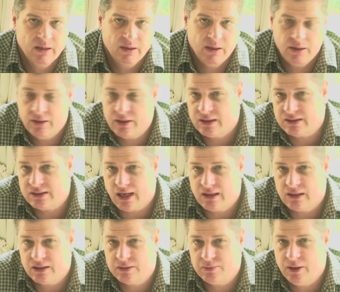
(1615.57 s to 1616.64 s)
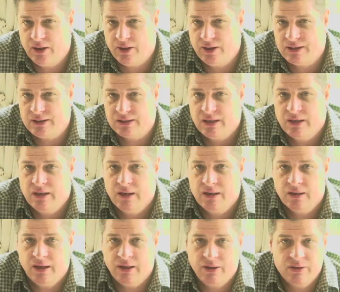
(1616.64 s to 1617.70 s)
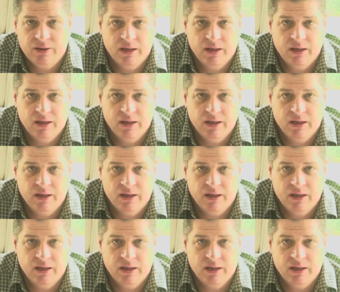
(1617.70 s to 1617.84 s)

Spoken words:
They don't get site experience. They don't